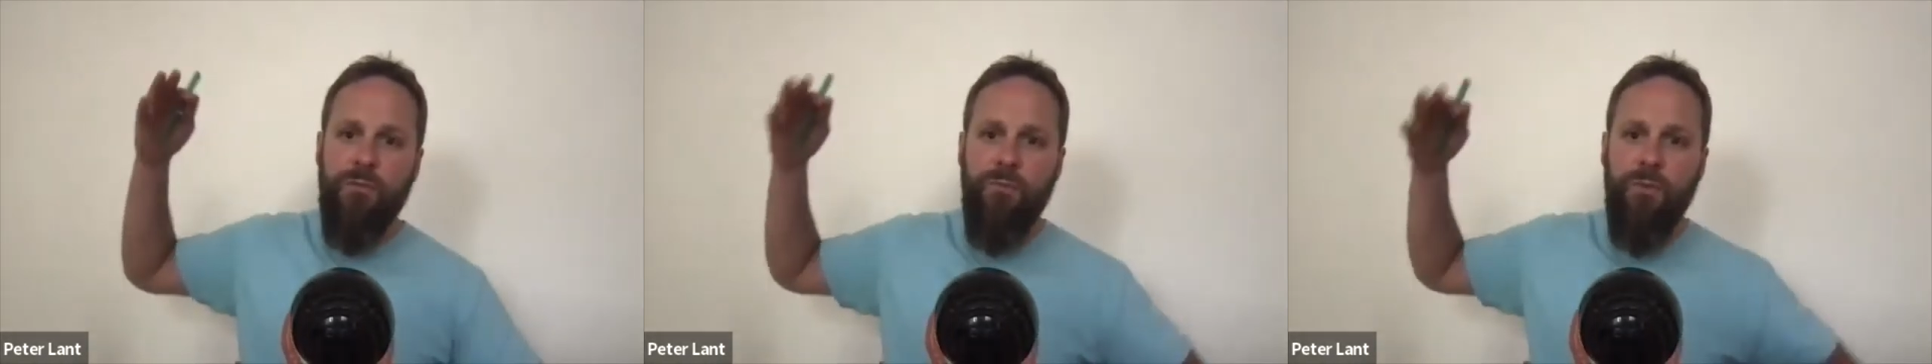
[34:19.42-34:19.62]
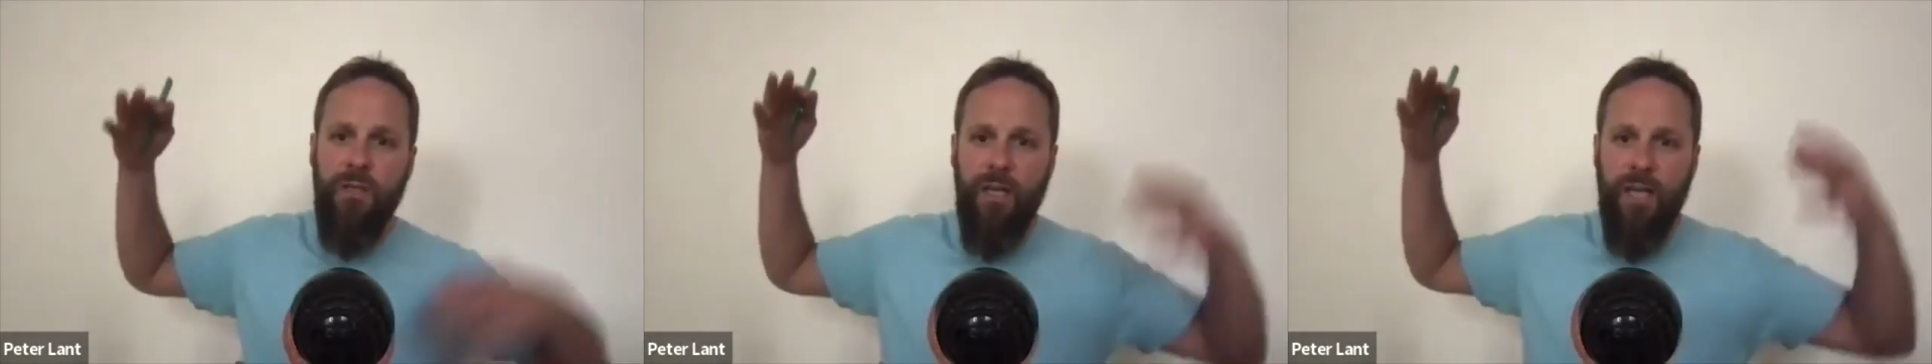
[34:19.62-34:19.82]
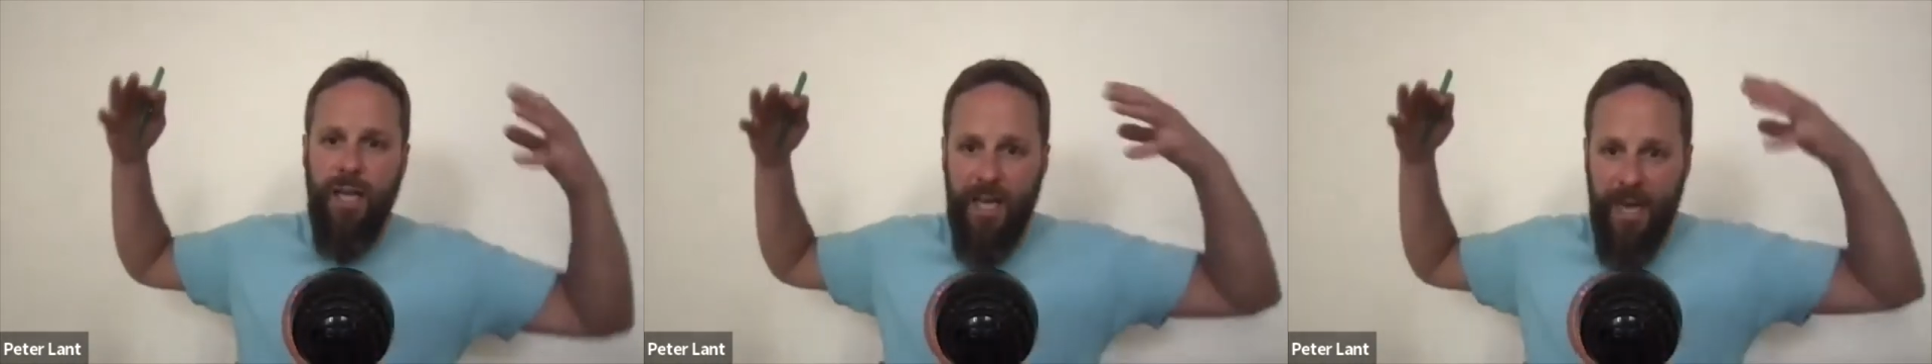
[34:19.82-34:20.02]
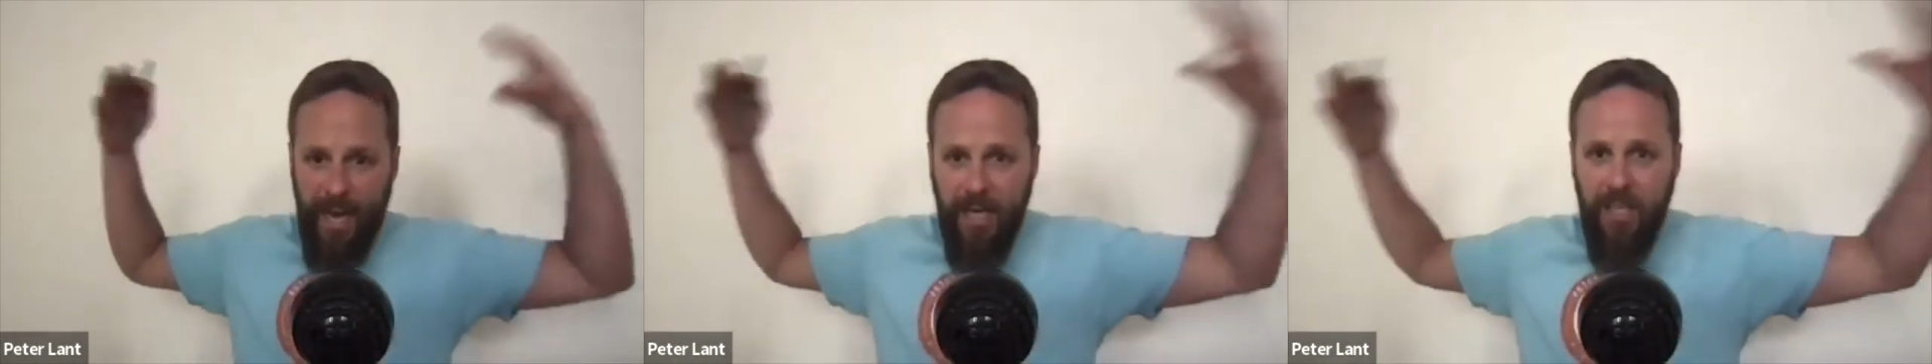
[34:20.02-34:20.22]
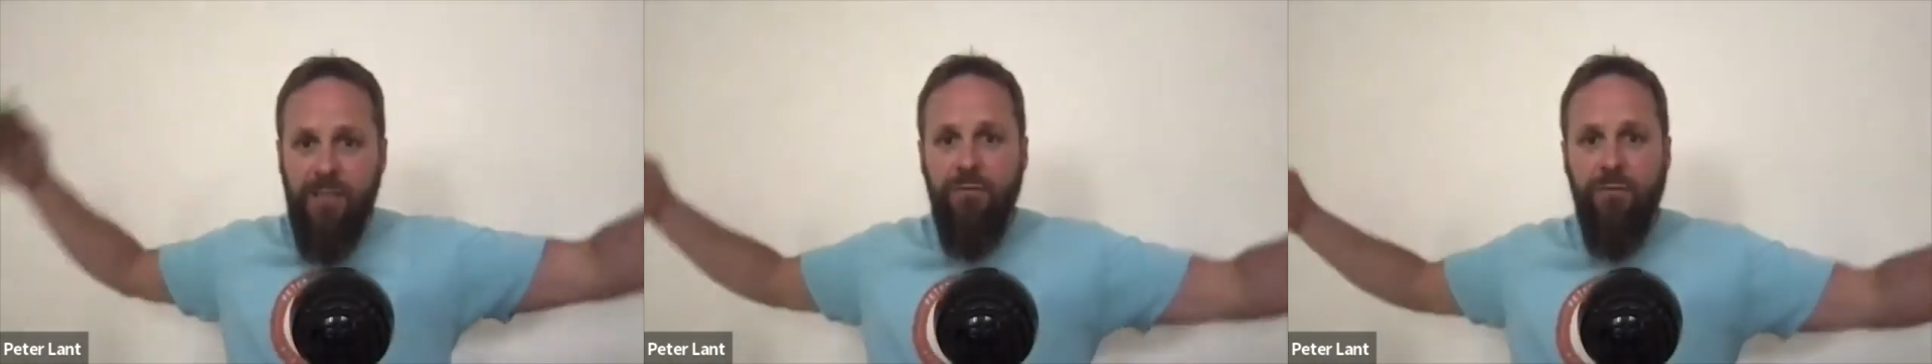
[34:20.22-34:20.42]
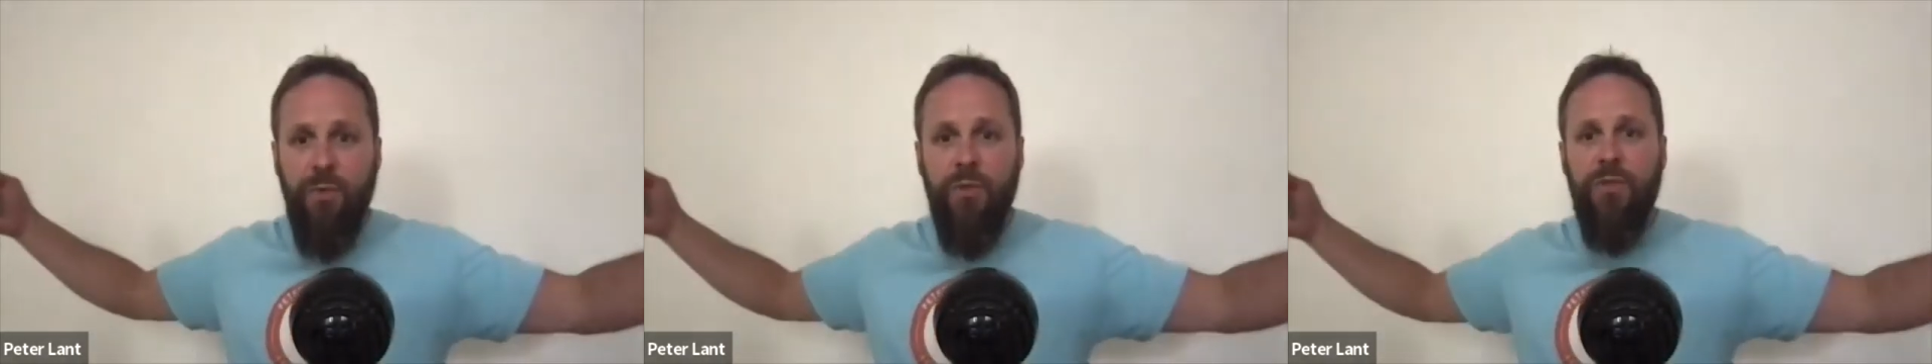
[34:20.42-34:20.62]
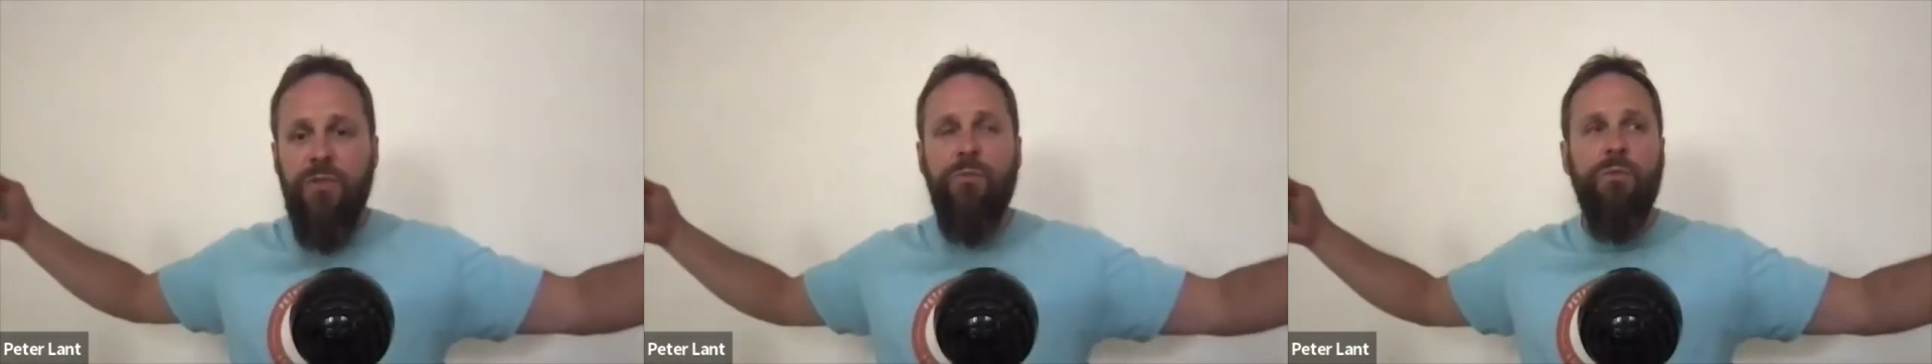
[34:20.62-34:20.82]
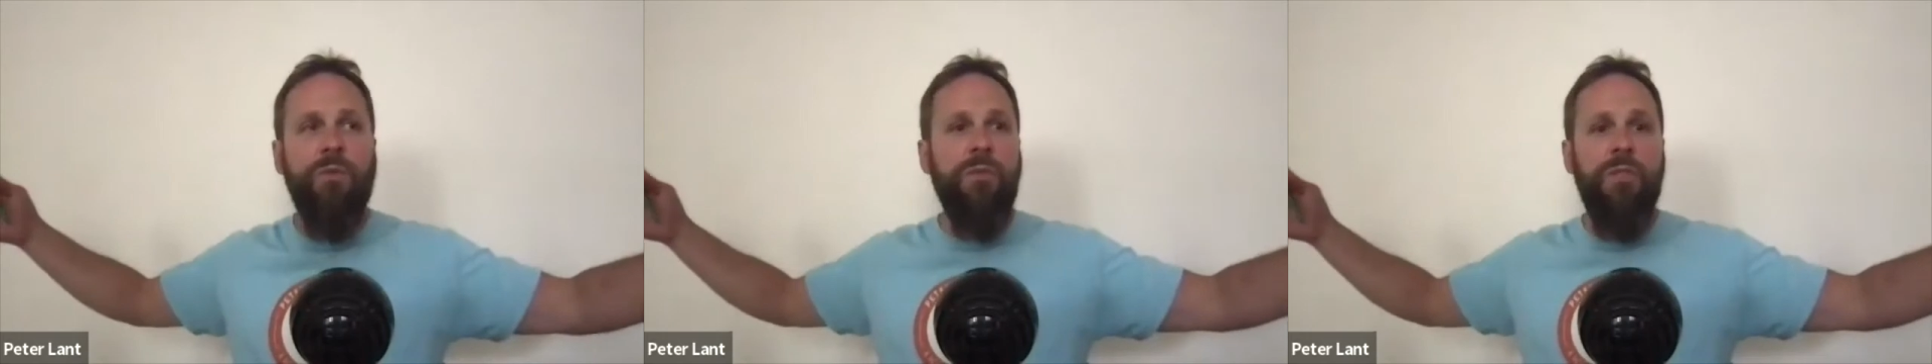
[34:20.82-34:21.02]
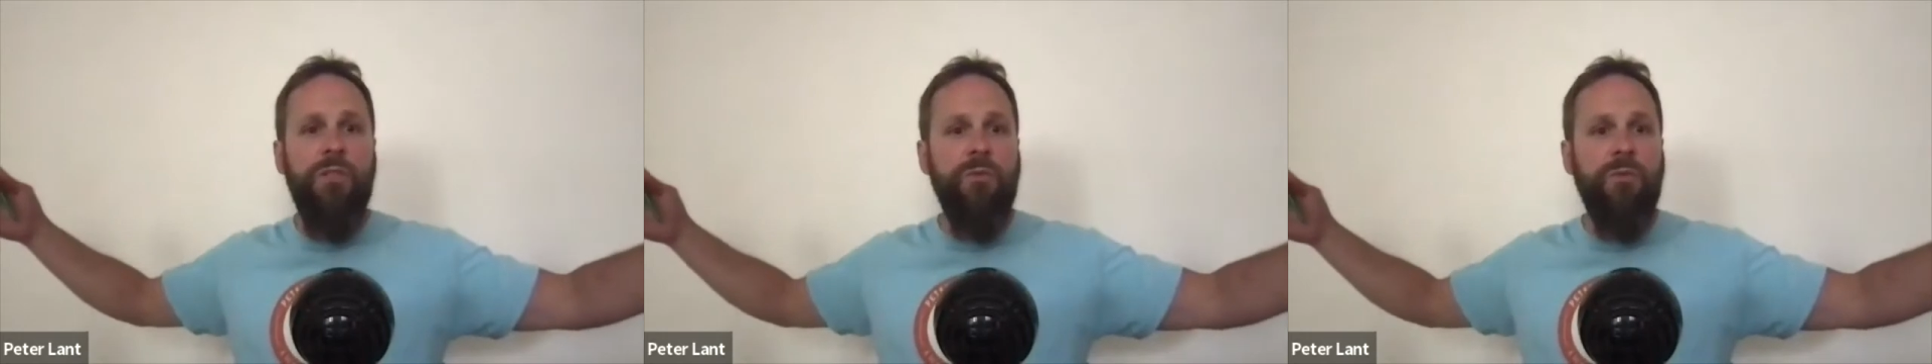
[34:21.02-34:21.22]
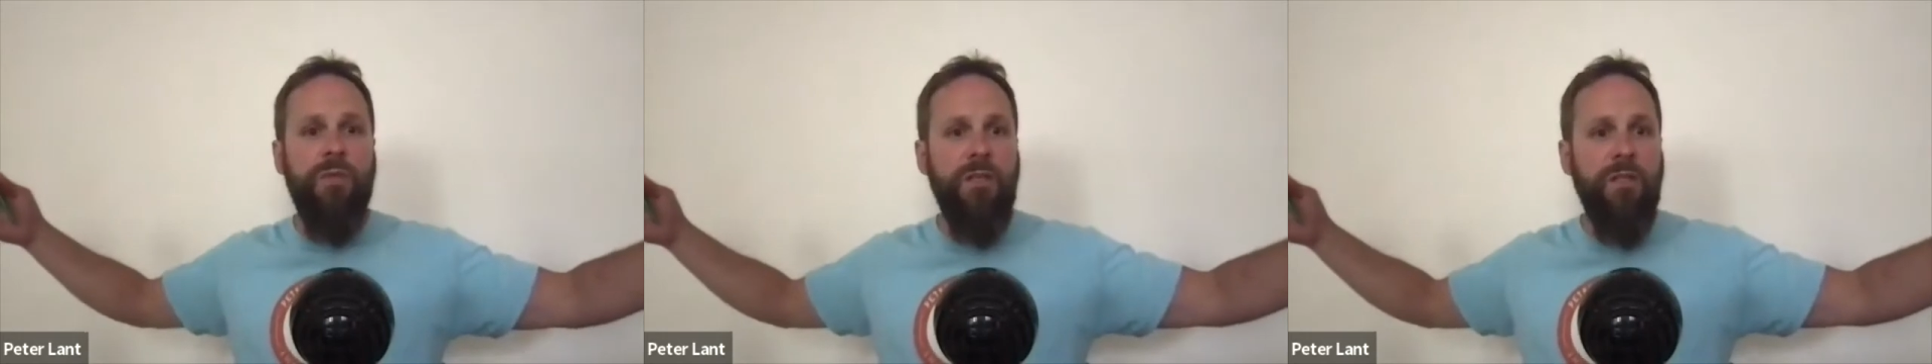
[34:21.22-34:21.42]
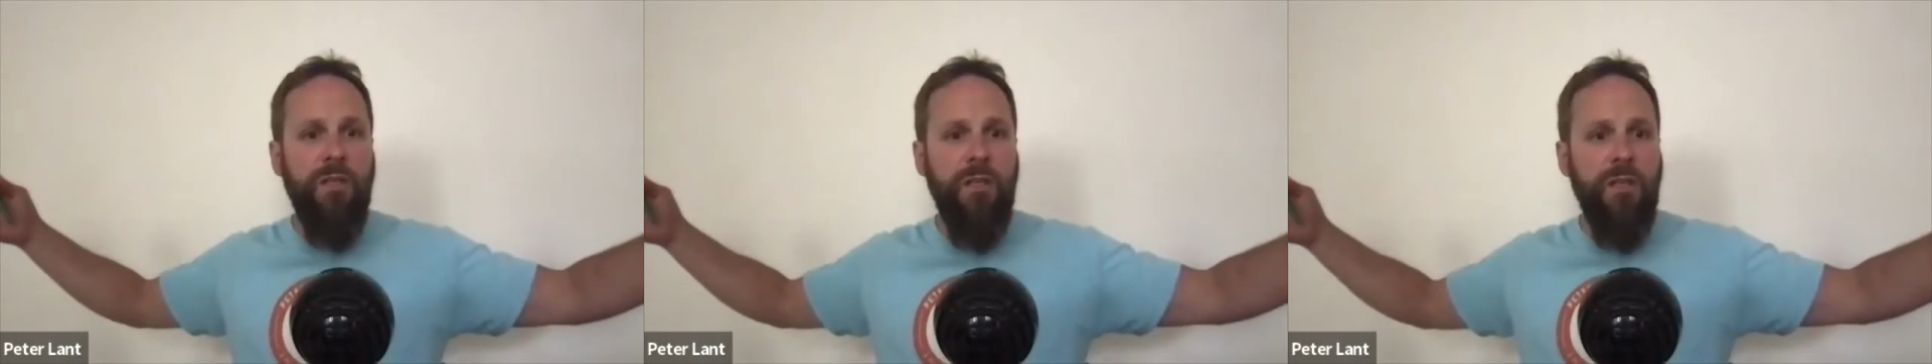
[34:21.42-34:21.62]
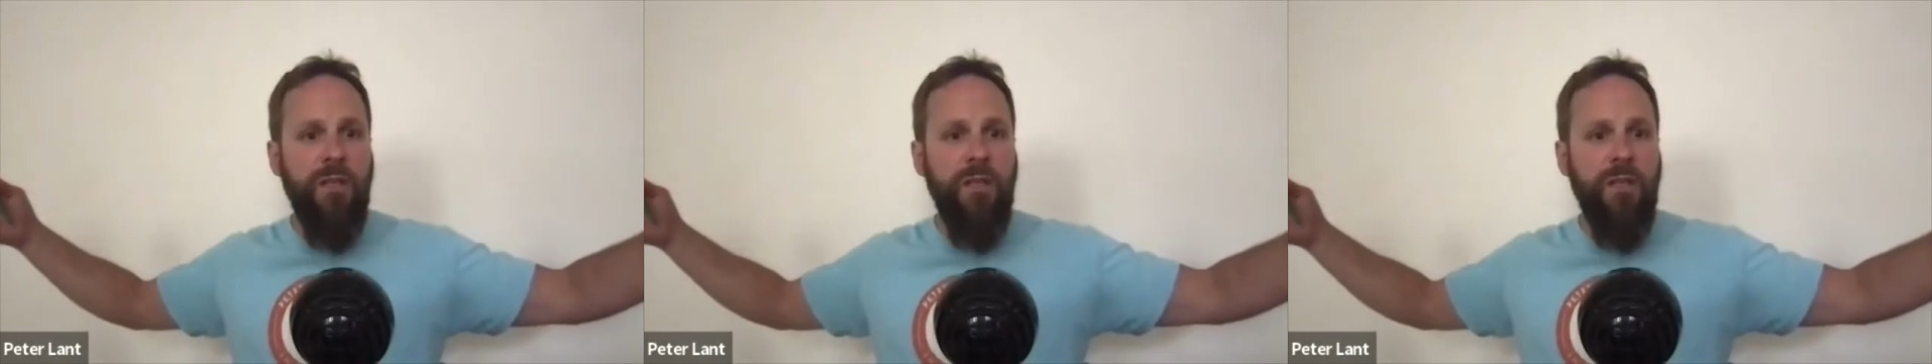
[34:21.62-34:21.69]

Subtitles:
like an active person will be doing